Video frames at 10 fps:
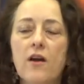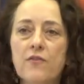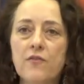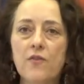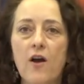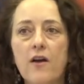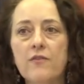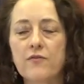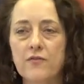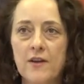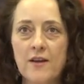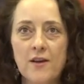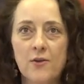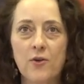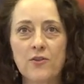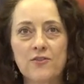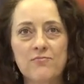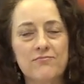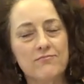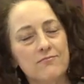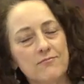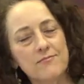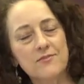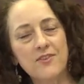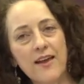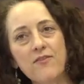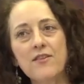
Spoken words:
I've not done